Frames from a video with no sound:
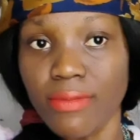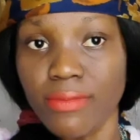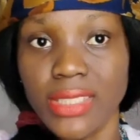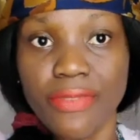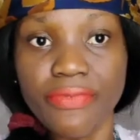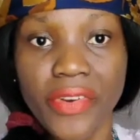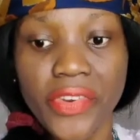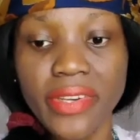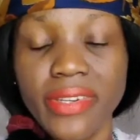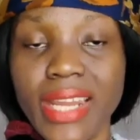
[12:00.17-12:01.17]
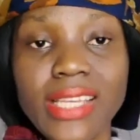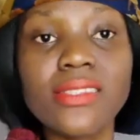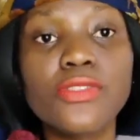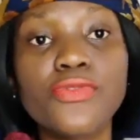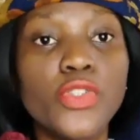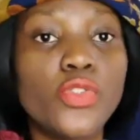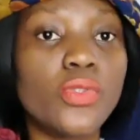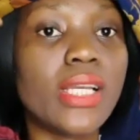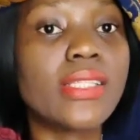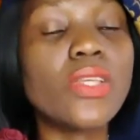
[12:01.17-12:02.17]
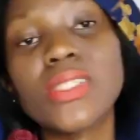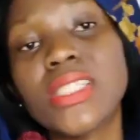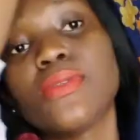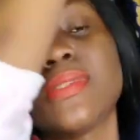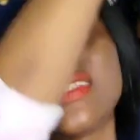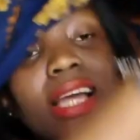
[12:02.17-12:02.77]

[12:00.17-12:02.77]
it's a very nice thing for you to get. Get yourself some scarf